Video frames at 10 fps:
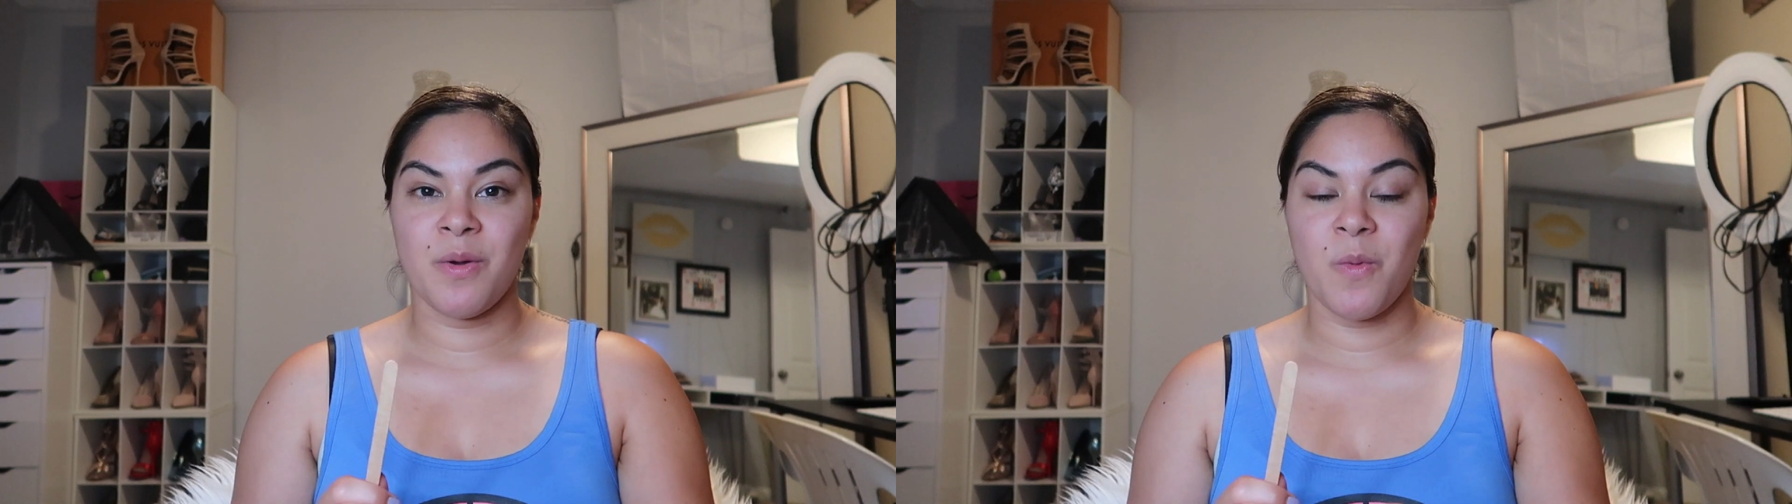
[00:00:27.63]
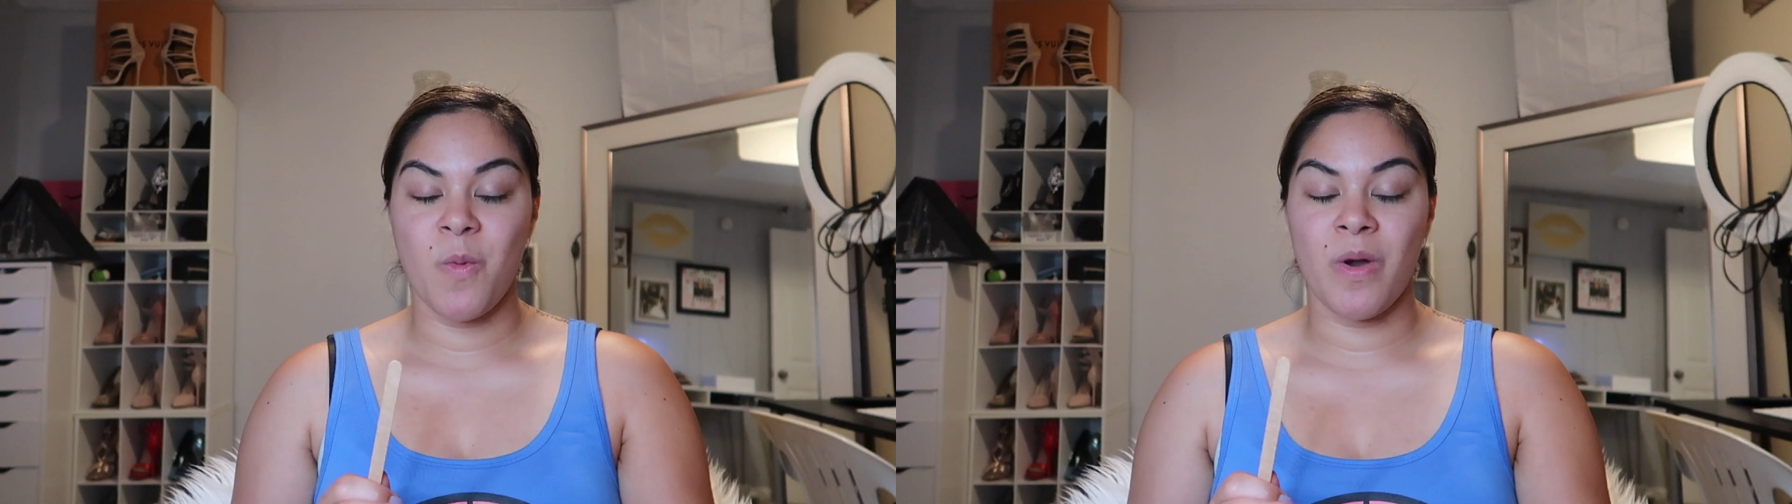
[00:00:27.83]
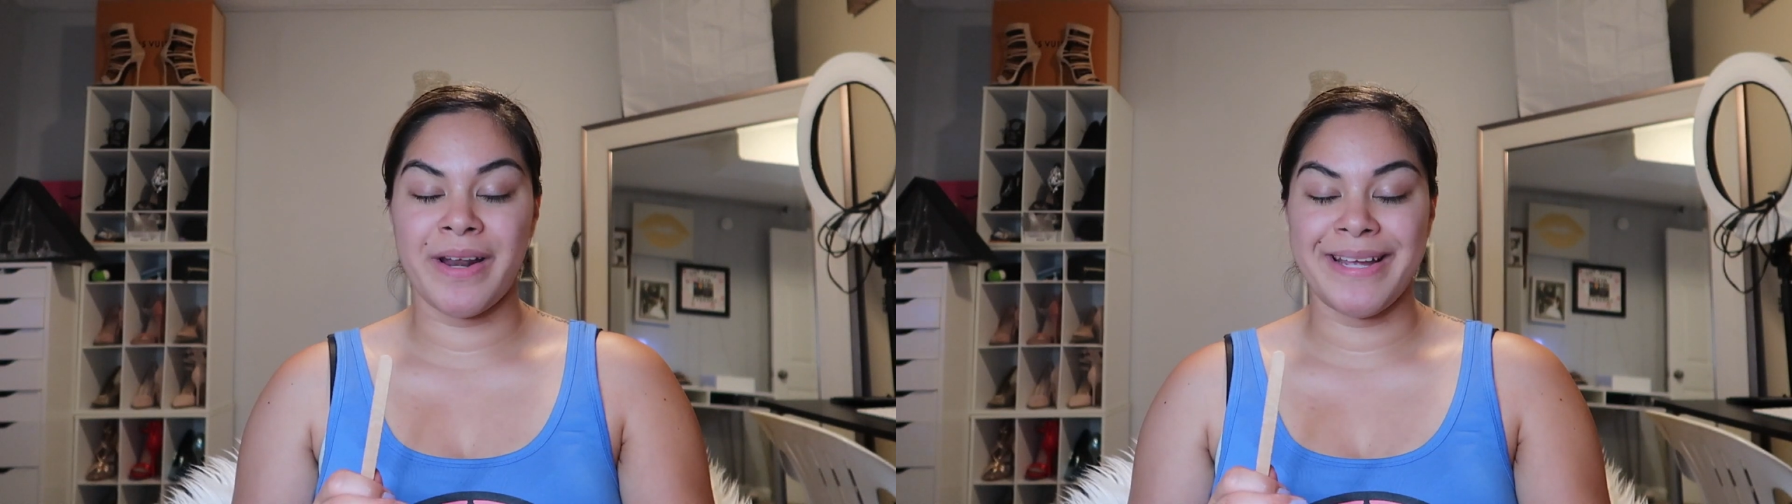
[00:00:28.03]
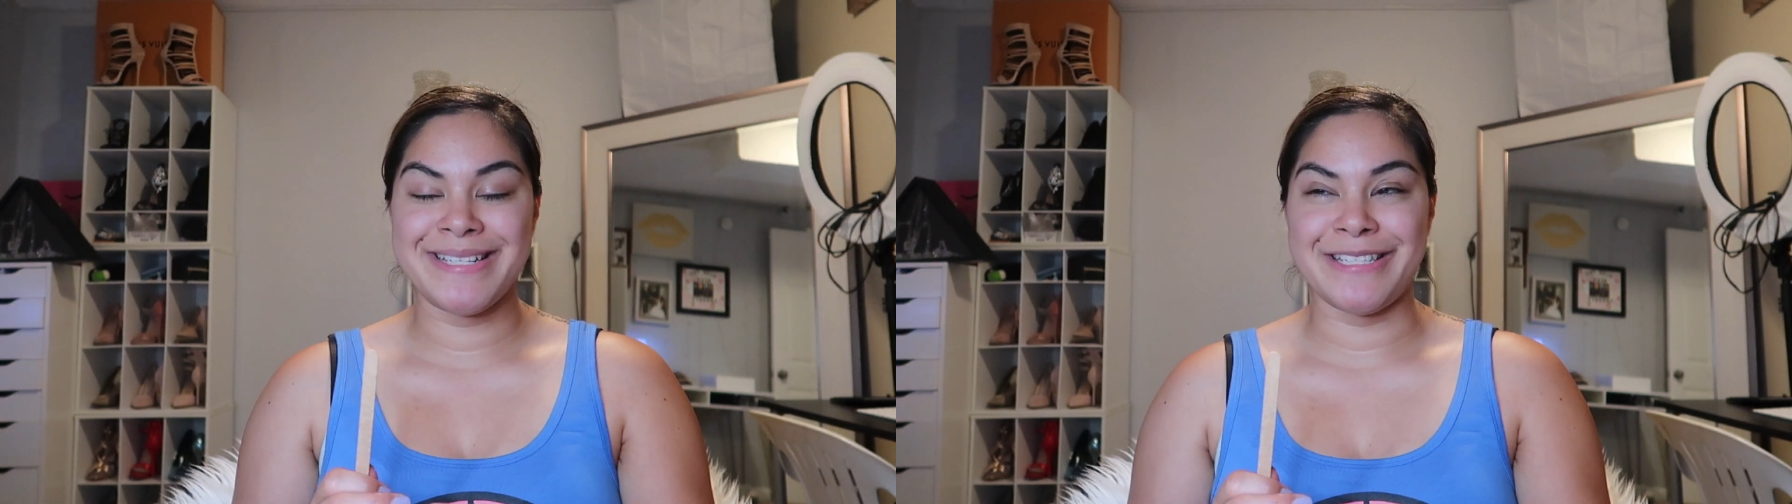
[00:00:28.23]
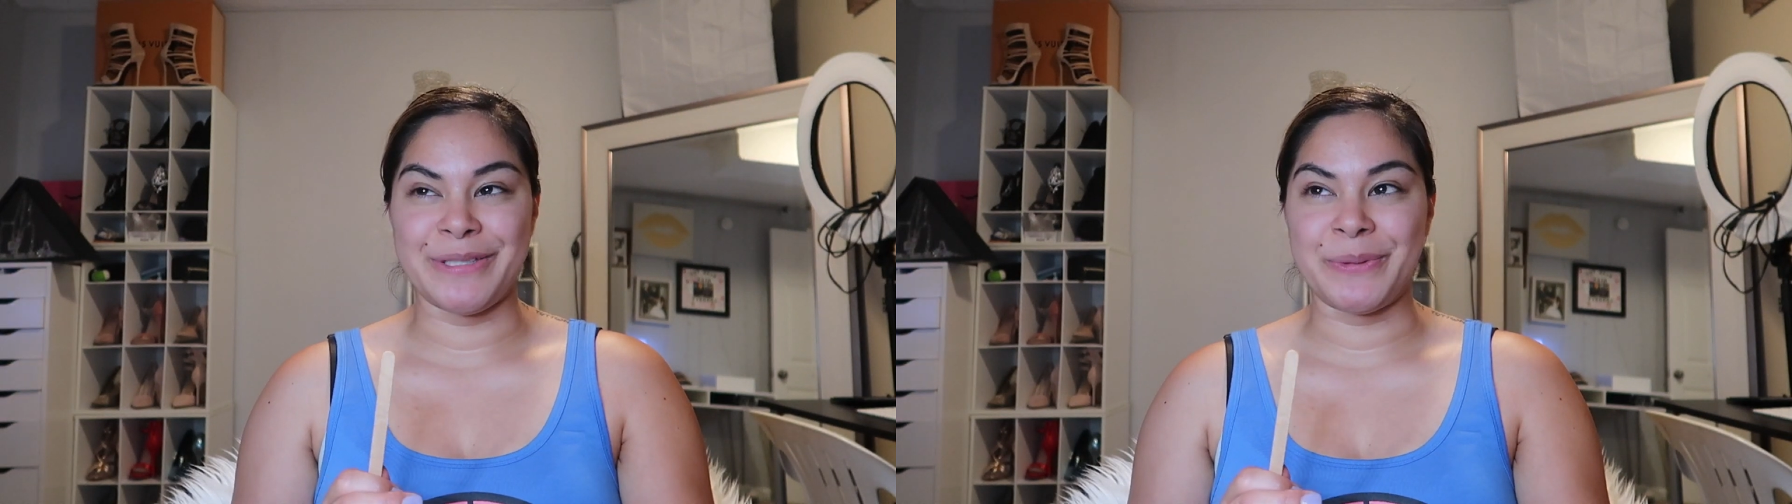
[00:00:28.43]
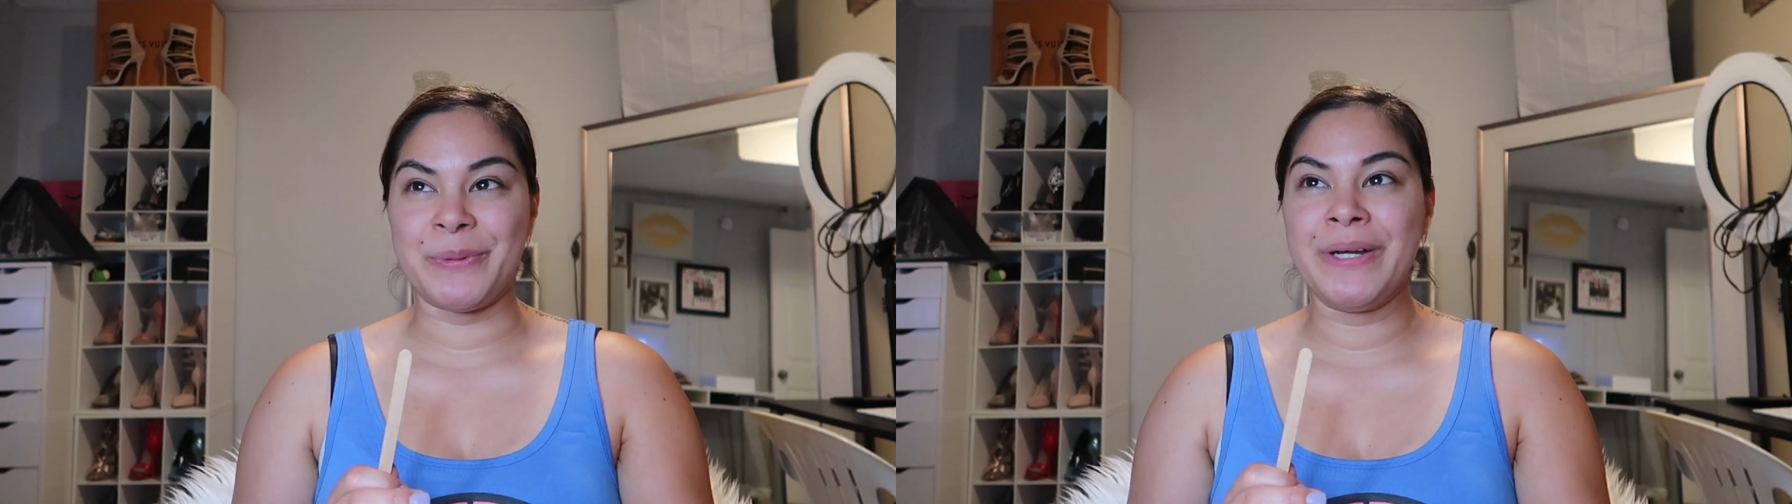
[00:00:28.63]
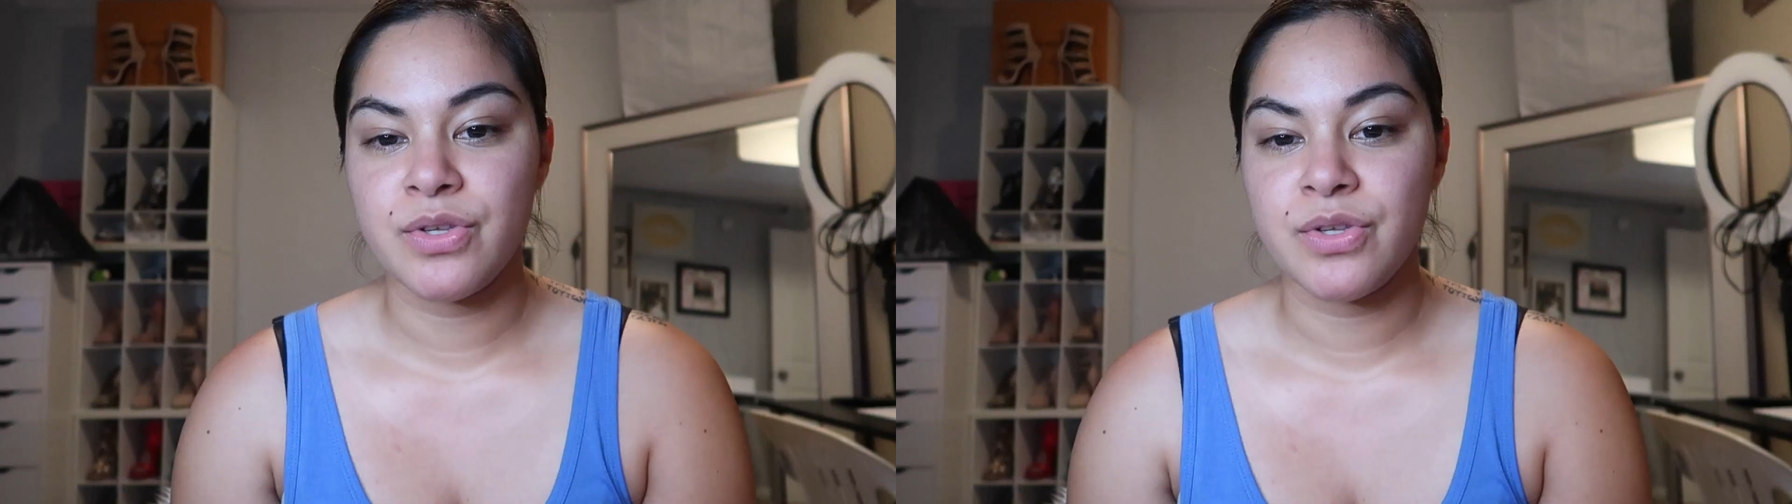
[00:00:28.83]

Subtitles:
what I do.